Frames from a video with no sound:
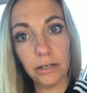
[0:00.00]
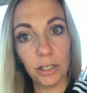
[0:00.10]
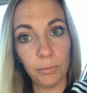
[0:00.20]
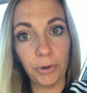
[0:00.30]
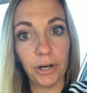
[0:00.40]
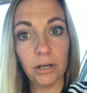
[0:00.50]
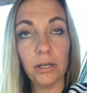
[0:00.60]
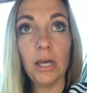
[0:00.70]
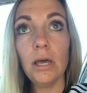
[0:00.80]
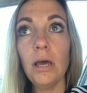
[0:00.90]
it anymore.
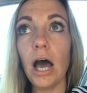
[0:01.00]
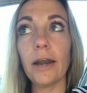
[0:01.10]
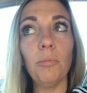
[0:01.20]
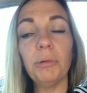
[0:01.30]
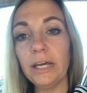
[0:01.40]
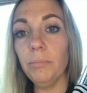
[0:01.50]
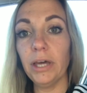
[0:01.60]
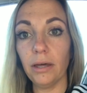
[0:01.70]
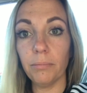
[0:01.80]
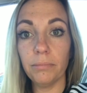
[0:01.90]
I don't blame
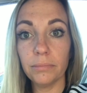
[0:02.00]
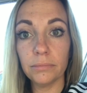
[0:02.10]
him.